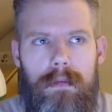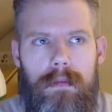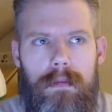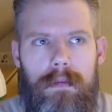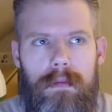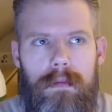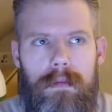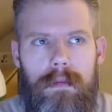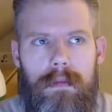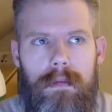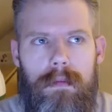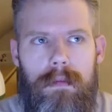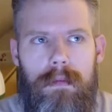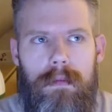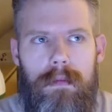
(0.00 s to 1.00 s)
a good question. I
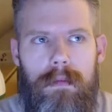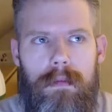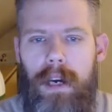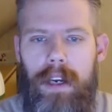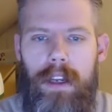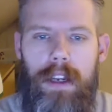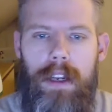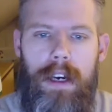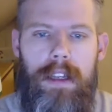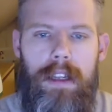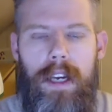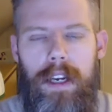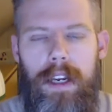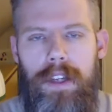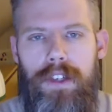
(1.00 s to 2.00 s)
started out back in
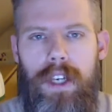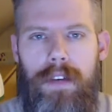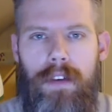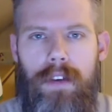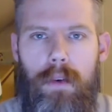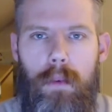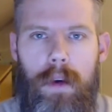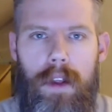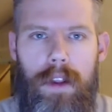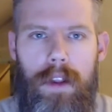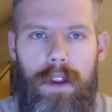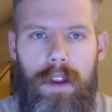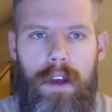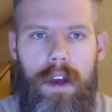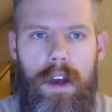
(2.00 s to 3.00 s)
1997
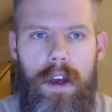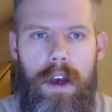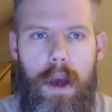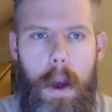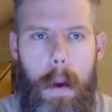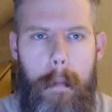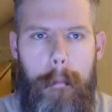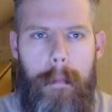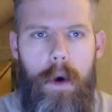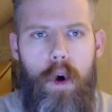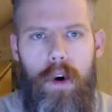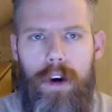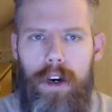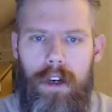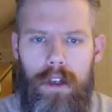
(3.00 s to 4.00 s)
with
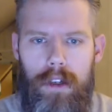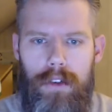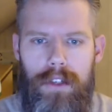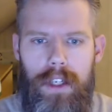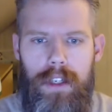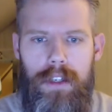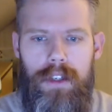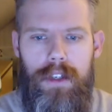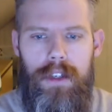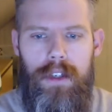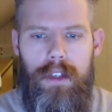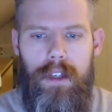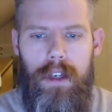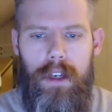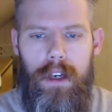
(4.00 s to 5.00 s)
Oracle,
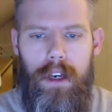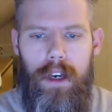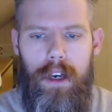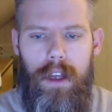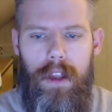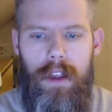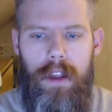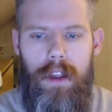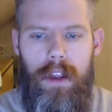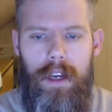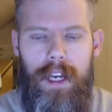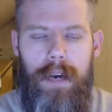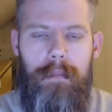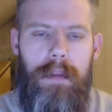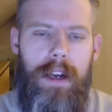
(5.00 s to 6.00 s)
since the
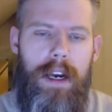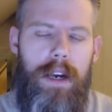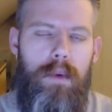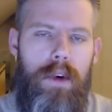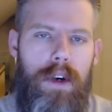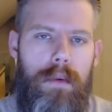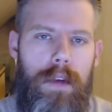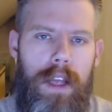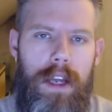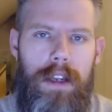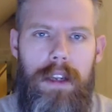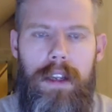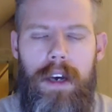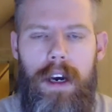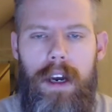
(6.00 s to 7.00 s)
company I worked with at the
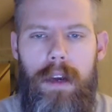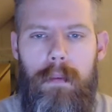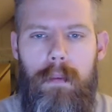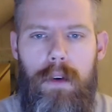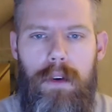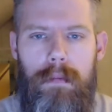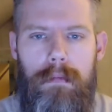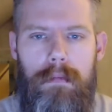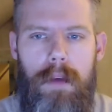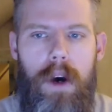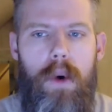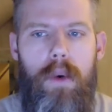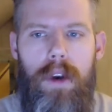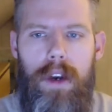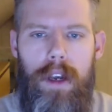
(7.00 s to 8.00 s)
time
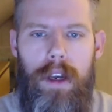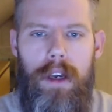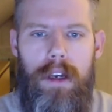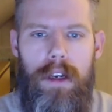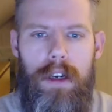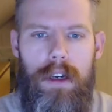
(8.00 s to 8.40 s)
they